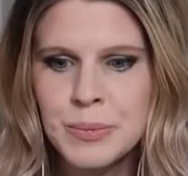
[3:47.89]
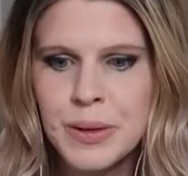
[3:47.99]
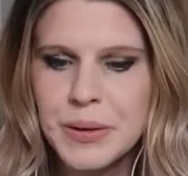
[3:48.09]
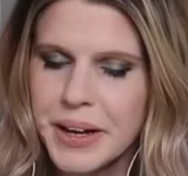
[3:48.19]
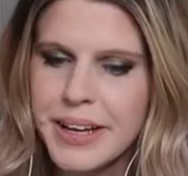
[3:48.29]

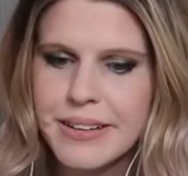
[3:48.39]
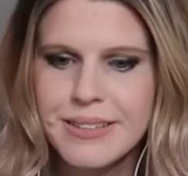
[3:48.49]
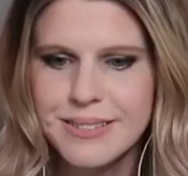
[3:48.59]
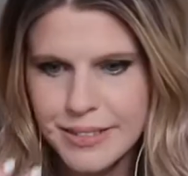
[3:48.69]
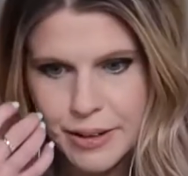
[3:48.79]
Okay,
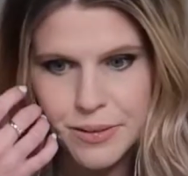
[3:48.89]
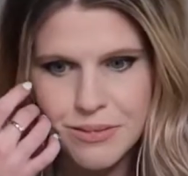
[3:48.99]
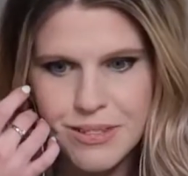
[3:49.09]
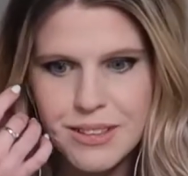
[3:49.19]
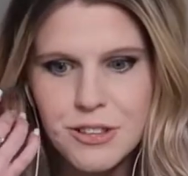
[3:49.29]
so
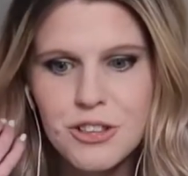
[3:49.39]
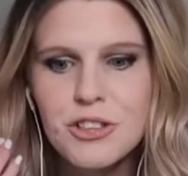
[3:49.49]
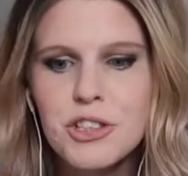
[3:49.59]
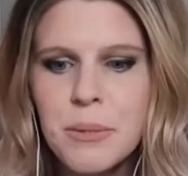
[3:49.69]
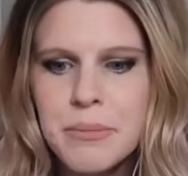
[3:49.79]
let's
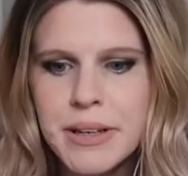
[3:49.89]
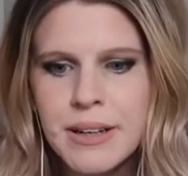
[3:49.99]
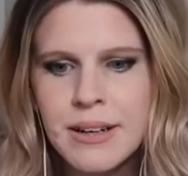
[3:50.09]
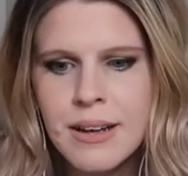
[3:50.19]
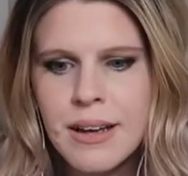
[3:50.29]
just jump
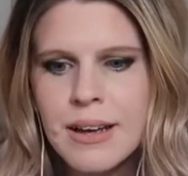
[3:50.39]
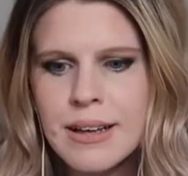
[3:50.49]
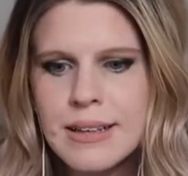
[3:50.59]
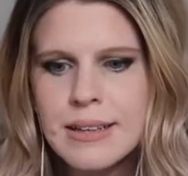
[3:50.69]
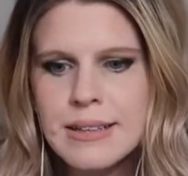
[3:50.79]
in.
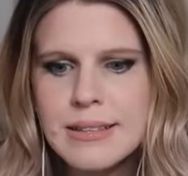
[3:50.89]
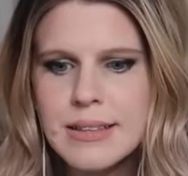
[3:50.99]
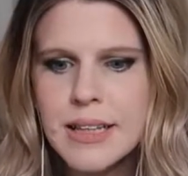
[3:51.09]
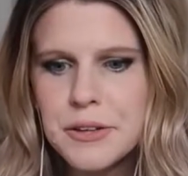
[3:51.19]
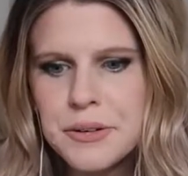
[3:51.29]

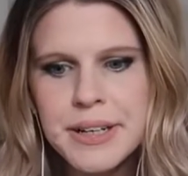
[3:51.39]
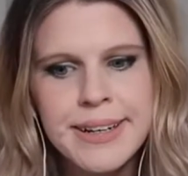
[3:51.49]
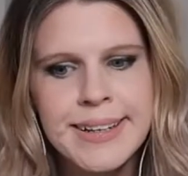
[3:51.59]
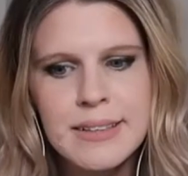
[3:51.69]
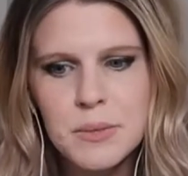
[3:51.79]

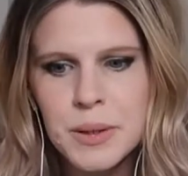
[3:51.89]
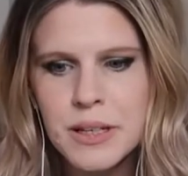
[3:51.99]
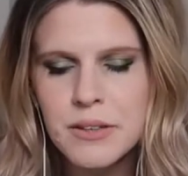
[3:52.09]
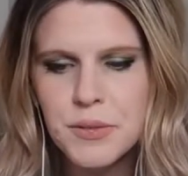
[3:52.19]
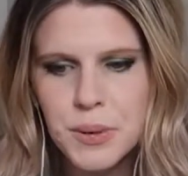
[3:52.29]
Slytherin is one
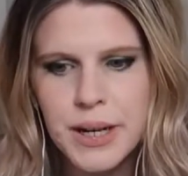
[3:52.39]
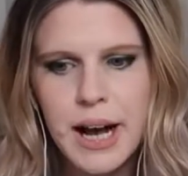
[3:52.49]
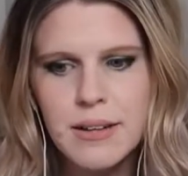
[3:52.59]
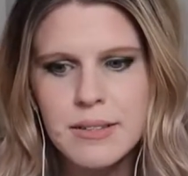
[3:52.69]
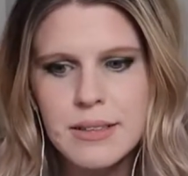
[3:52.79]
of the 4
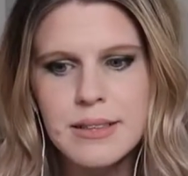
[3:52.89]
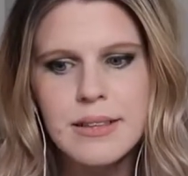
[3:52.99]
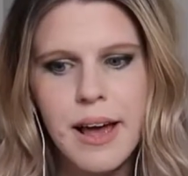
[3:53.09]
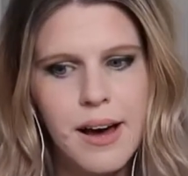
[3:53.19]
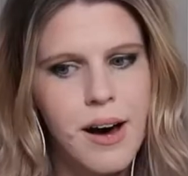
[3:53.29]

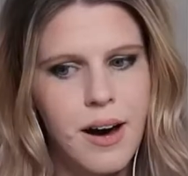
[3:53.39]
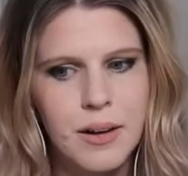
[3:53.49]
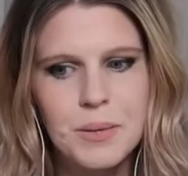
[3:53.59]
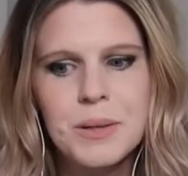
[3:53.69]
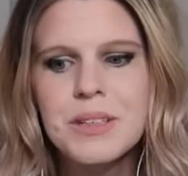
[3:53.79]
houses at
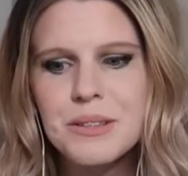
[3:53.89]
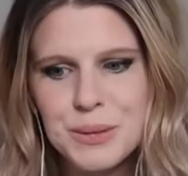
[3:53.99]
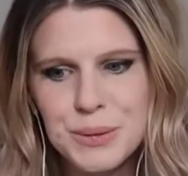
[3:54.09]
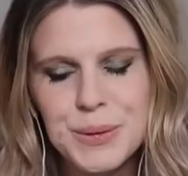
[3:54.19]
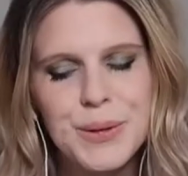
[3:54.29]
Hogwarts
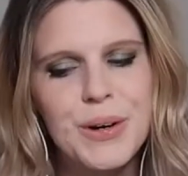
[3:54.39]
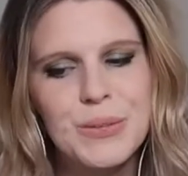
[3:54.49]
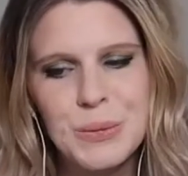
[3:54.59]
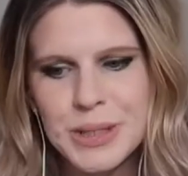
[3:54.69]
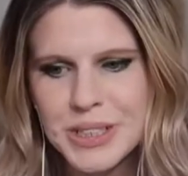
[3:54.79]
School
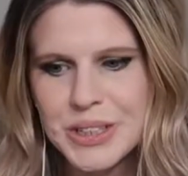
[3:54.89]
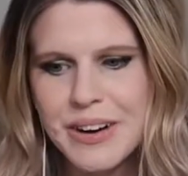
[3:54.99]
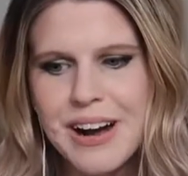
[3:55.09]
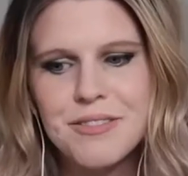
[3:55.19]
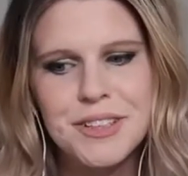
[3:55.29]
of
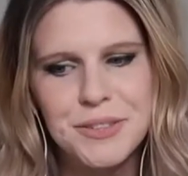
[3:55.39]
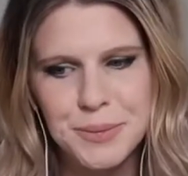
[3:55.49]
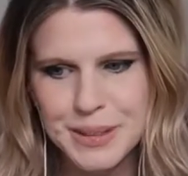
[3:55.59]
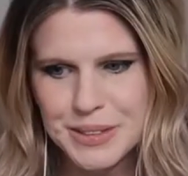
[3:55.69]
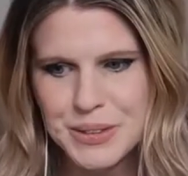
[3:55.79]
Witchcraft
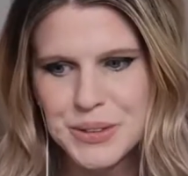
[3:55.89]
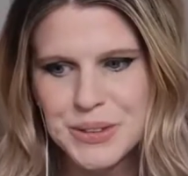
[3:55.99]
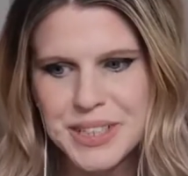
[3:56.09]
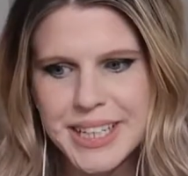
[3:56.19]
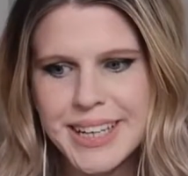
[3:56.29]
and
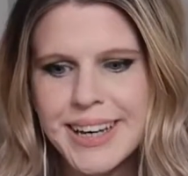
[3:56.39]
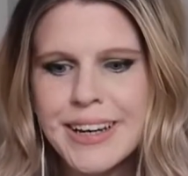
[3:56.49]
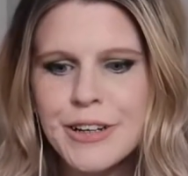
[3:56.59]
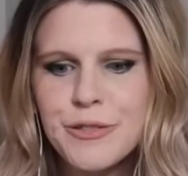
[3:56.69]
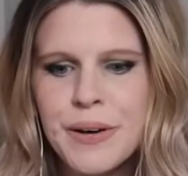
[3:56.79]
Wizardry,
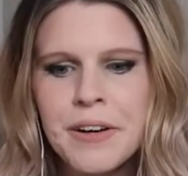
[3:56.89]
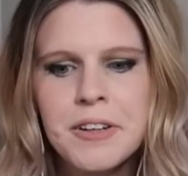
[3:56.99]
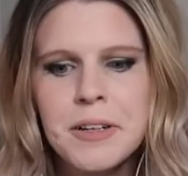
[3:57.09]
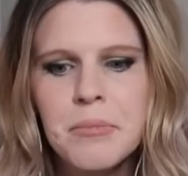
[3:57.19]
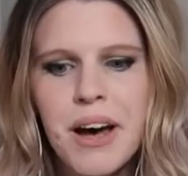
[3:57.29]

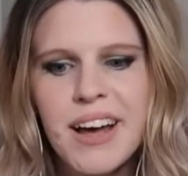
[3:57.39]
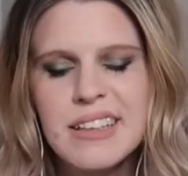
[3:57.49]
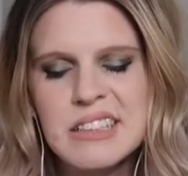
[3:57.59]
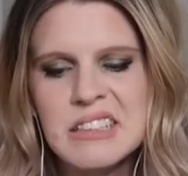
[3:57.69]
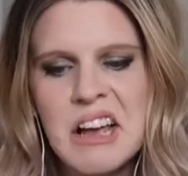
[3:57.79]
founded by
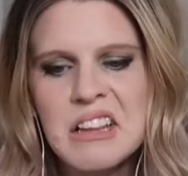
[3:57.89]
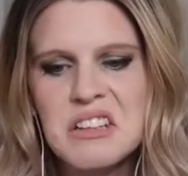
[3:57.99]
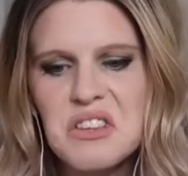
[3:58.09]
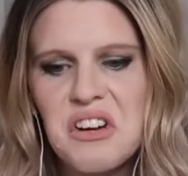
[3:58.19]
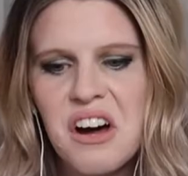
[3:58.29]

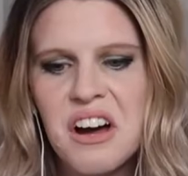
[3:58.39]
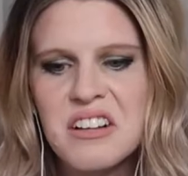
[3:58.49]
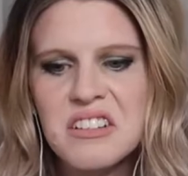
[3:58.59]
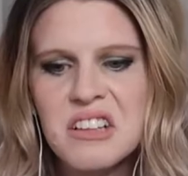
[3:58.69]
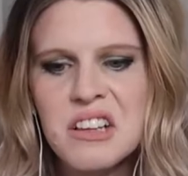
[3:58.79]

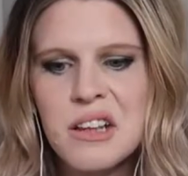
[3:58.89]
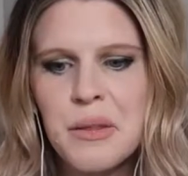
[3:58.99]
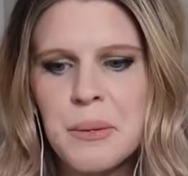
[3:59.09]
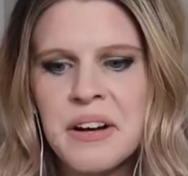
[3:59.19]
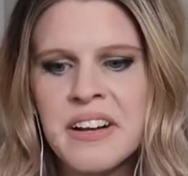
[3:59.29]
Salazar
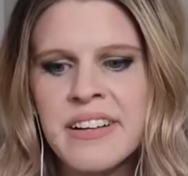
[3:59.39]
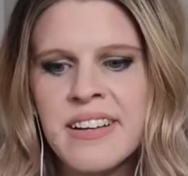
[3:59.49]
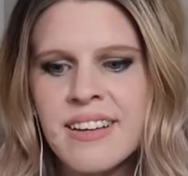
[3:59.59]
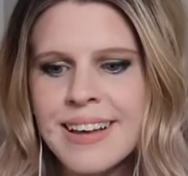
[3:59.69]
Slytherin.